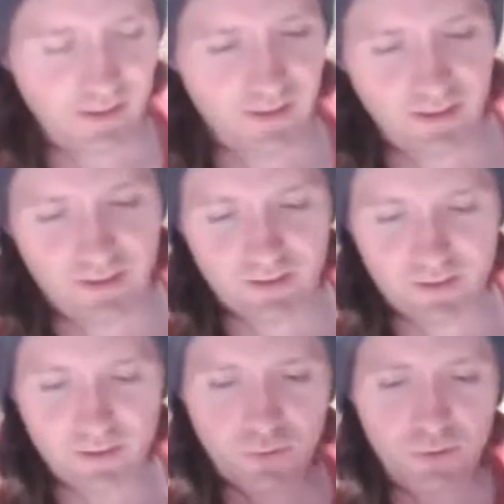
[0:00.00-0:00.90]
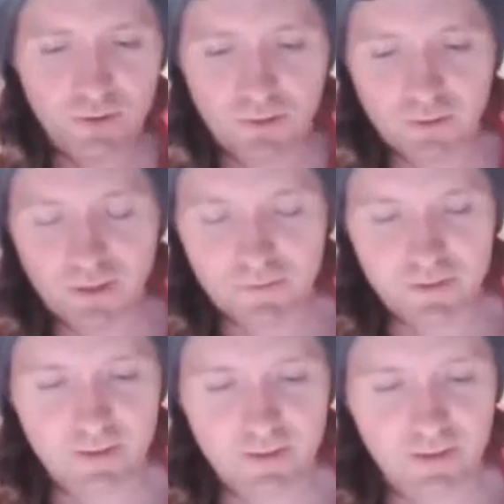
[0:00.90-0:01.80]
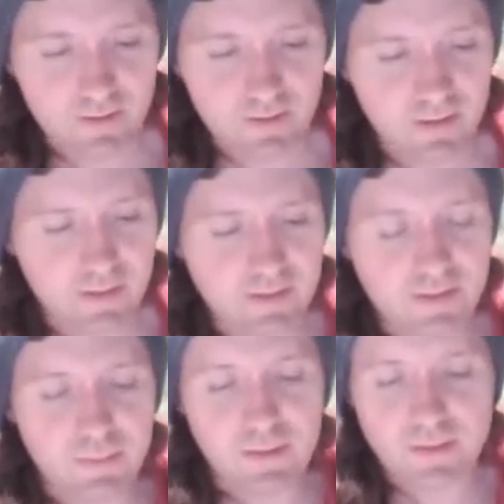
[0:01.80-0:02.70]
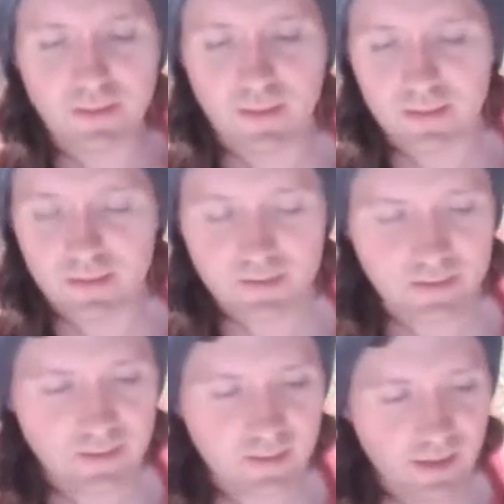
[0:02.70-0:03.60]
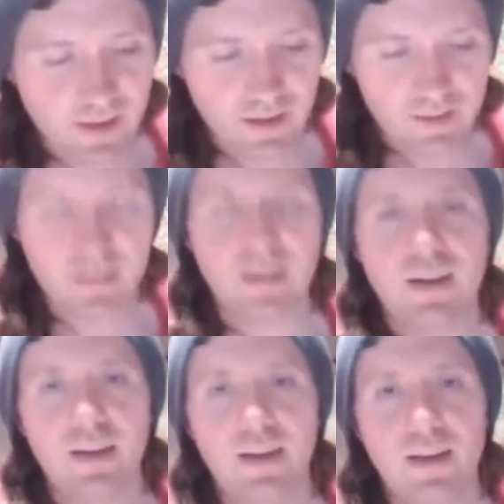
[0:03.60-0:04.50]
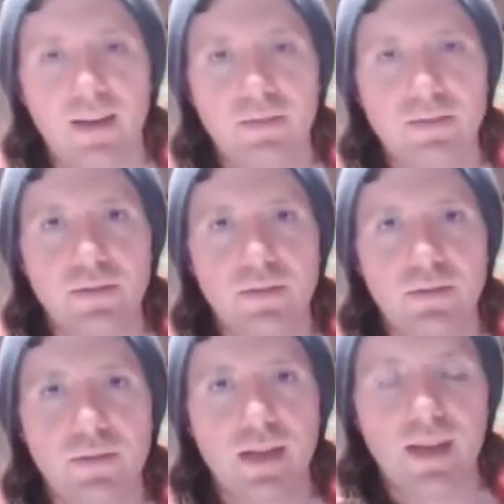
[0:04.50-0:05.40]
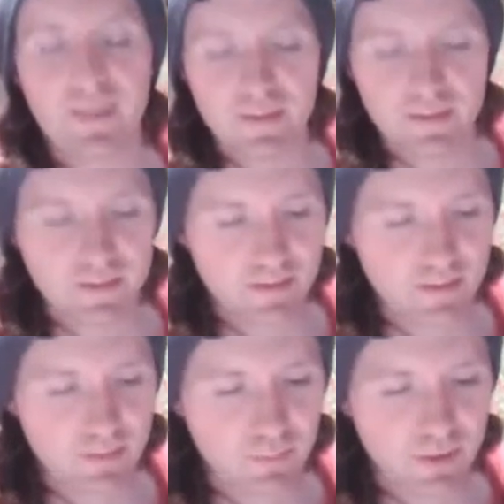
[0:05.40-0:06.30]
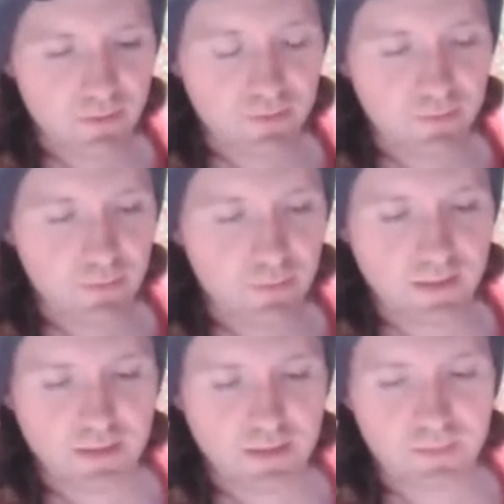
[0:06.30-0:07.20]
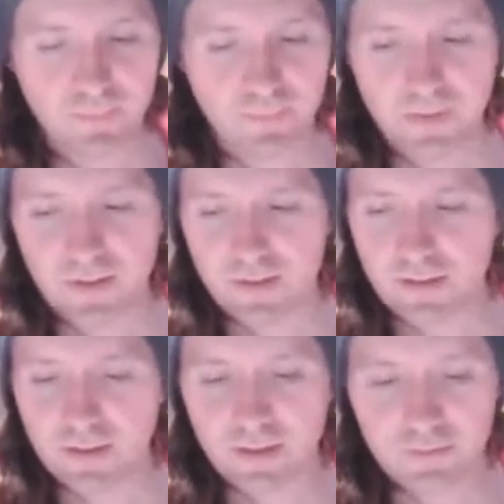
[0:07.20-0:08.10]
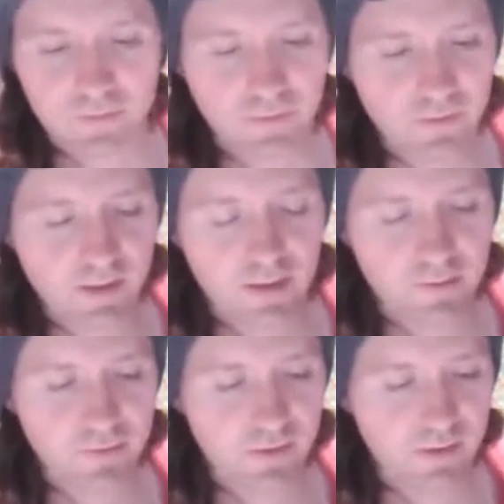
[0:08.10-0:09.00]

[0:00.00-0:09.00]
in a good order where everything that needs to be said gets said, I have to add in this bit of information that I've kind of,